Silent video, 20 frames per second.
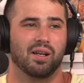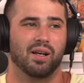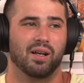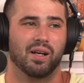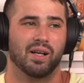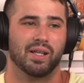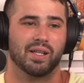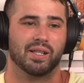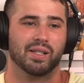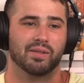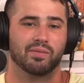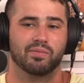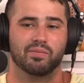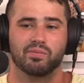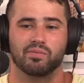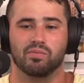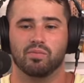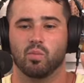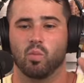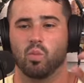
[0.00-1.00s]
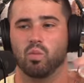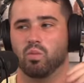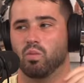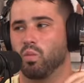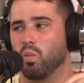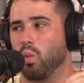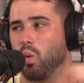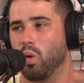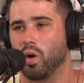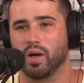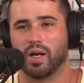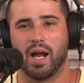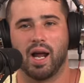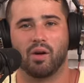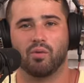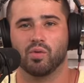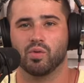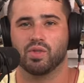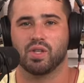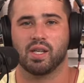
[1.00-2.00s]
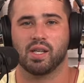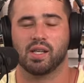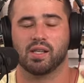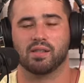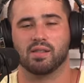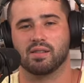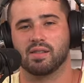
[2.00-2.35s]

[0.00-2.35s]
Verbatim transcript: uh, workout routines.